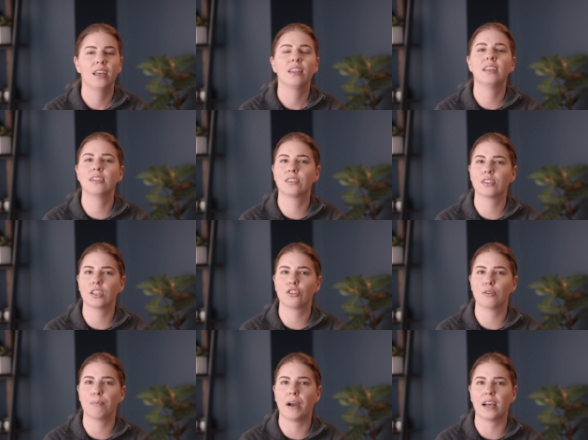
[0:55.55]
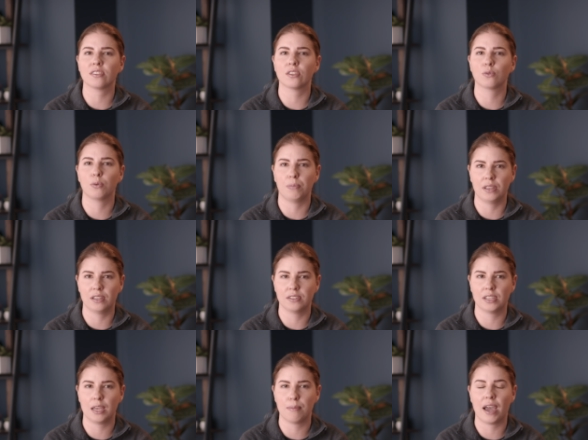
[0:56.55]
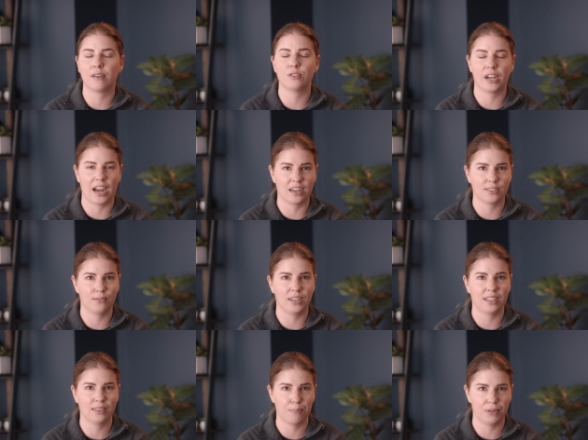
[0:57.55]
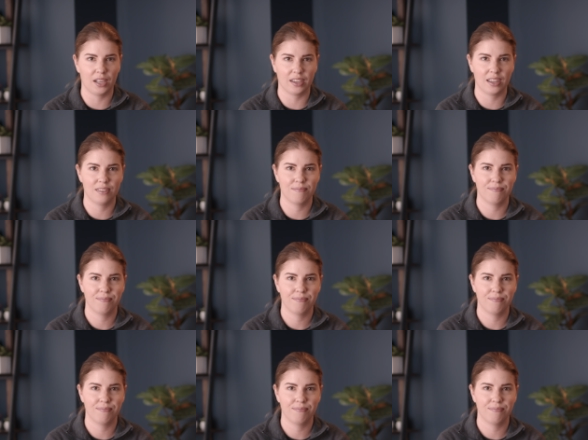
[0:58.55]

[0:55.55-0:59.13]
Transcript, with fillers: the installation process will be the same after activating the plugin.